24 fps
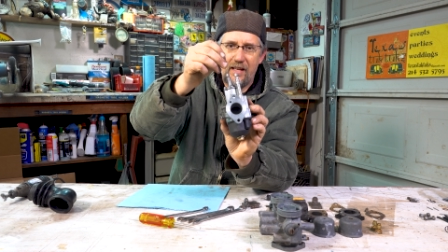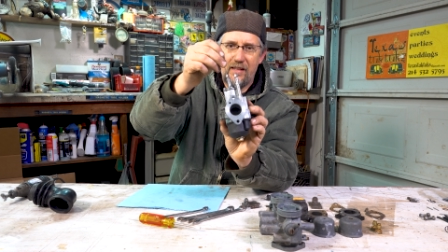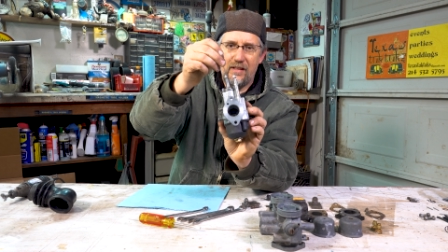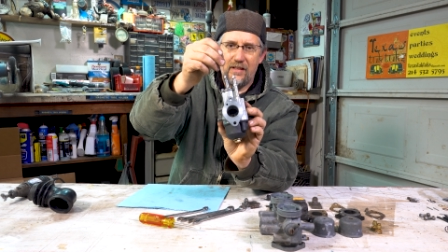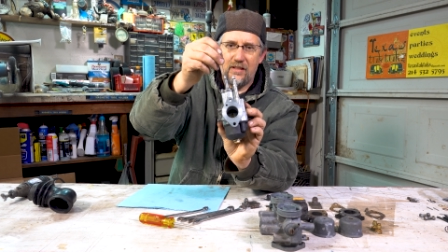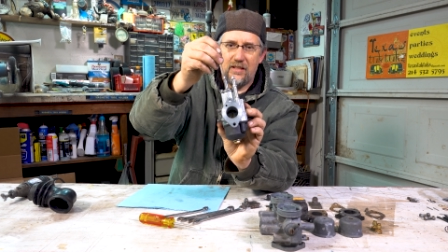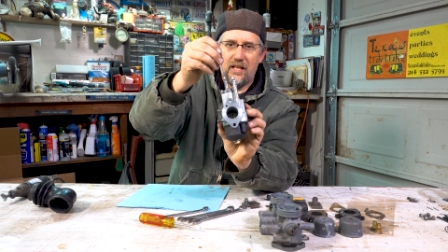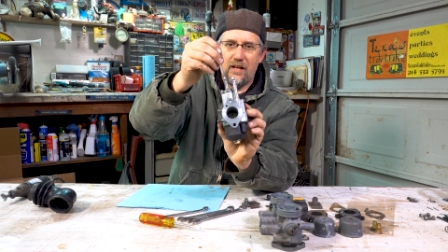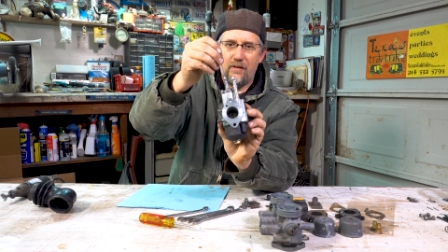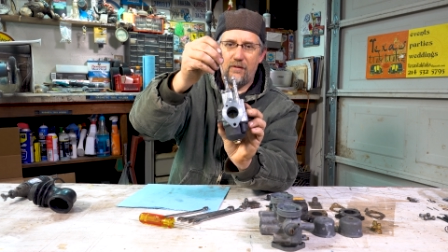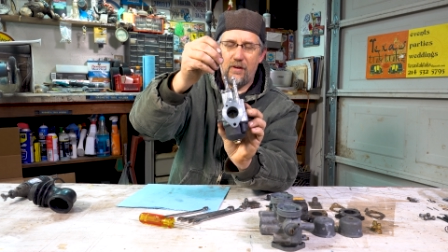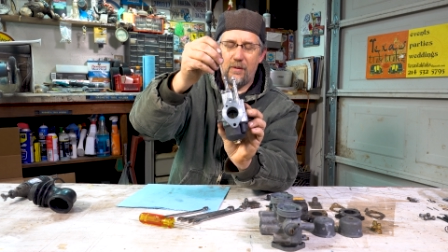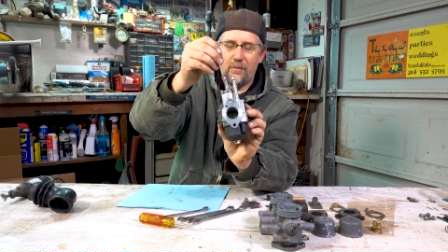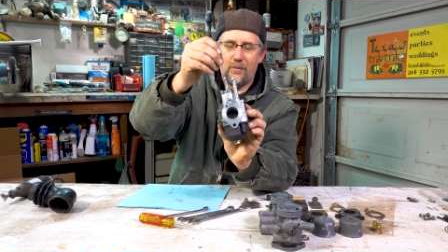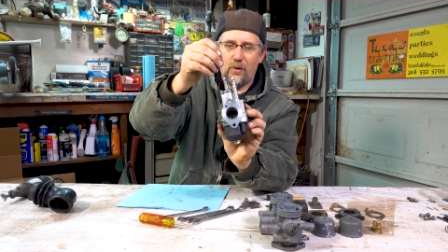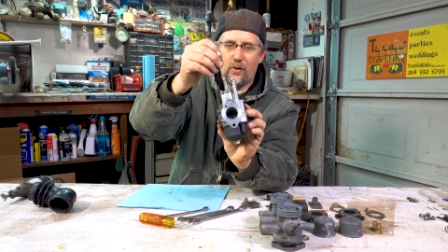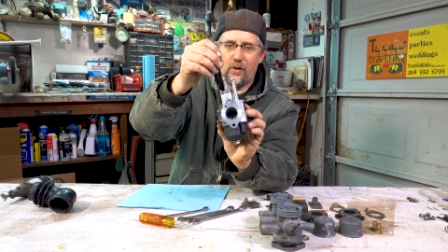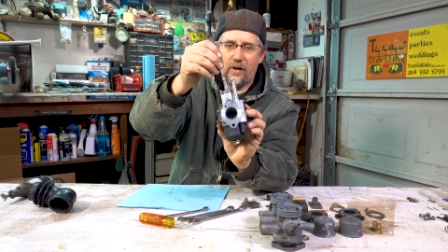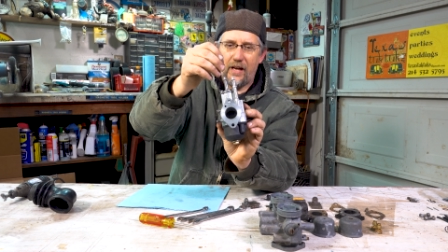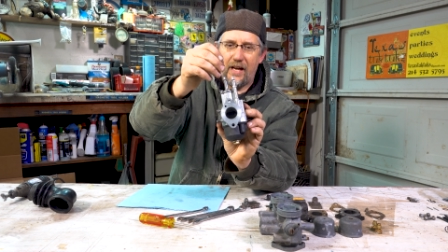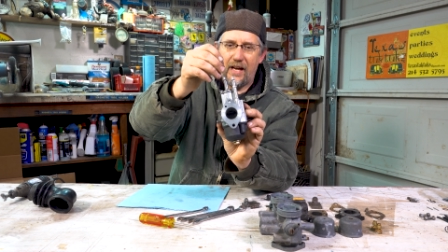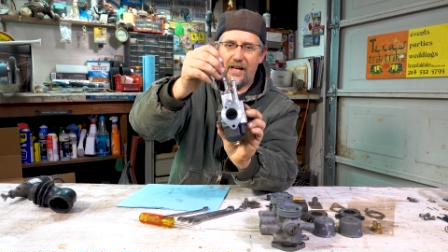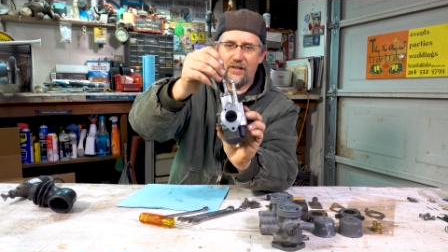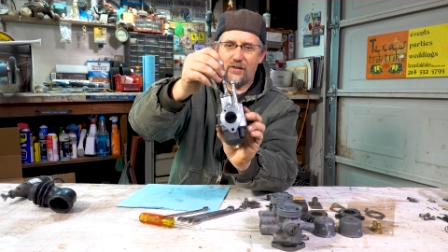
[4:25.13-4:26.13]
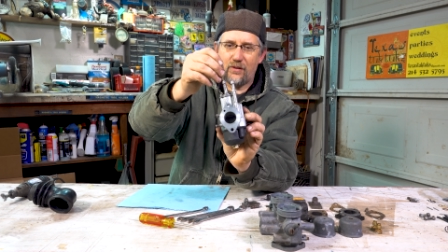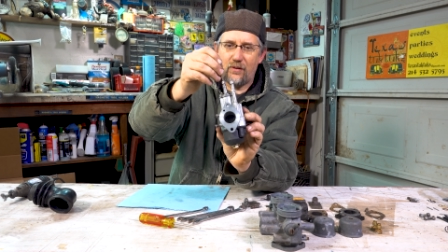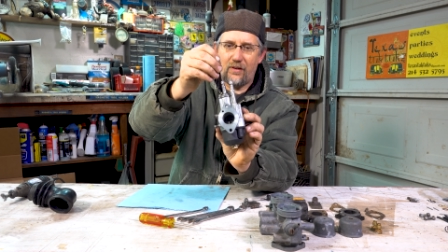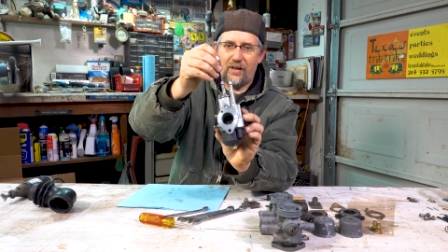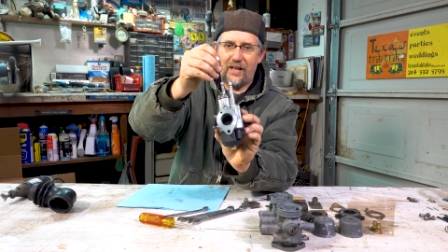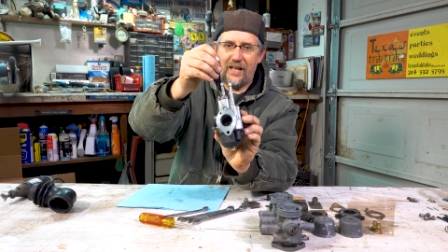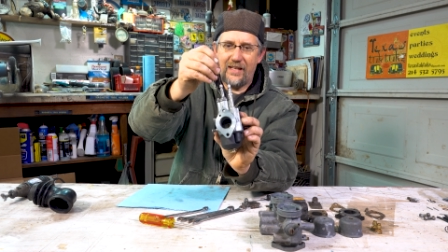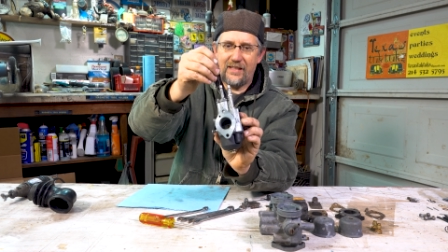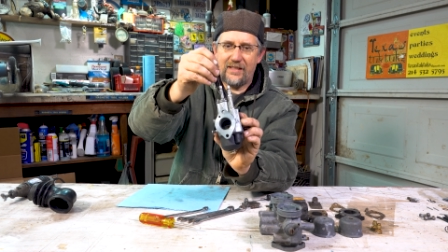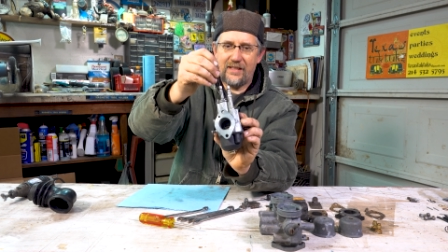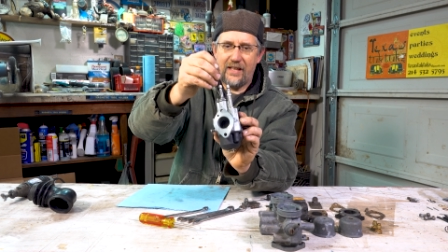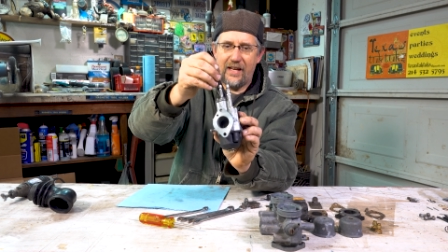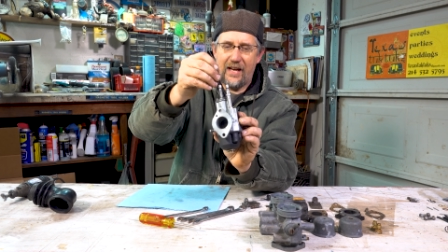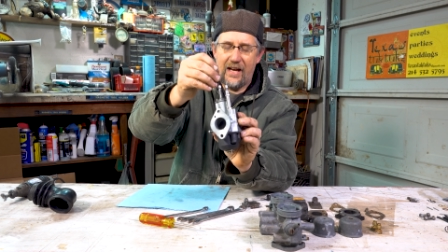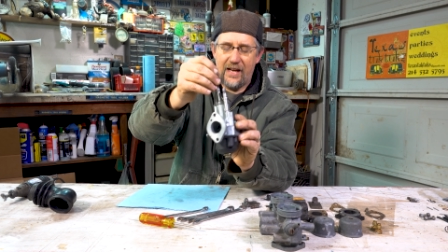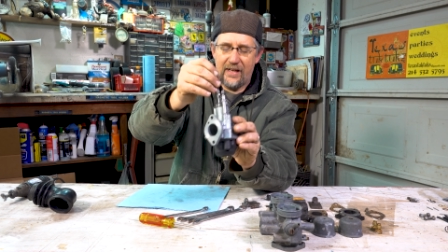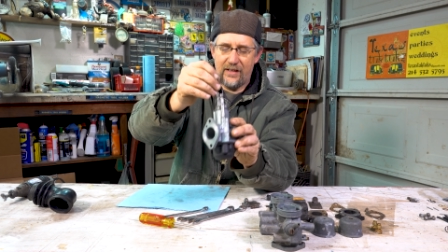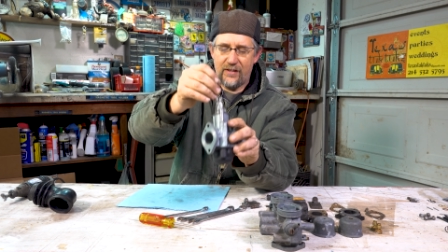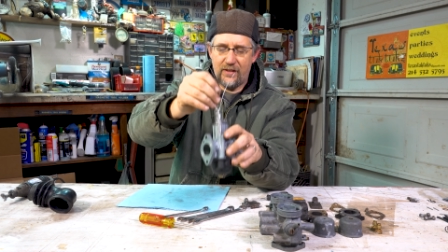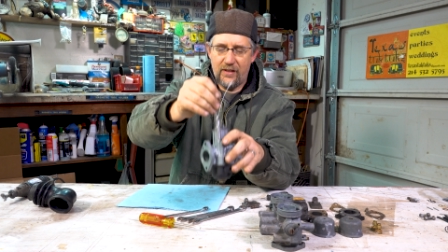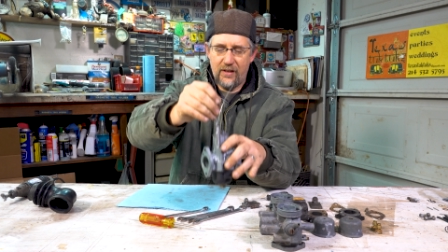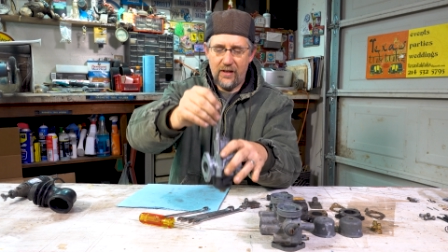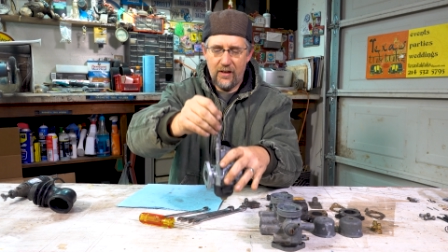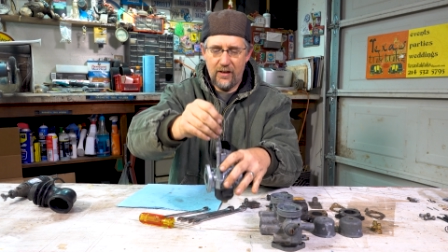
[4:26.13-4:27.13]
that's giving it more gas or less
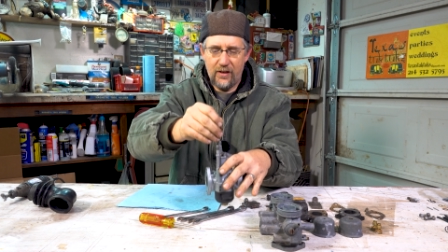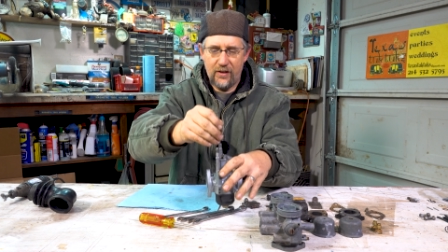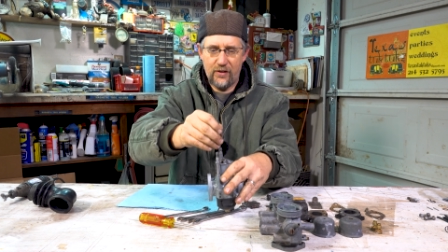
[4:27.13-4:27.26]
gas.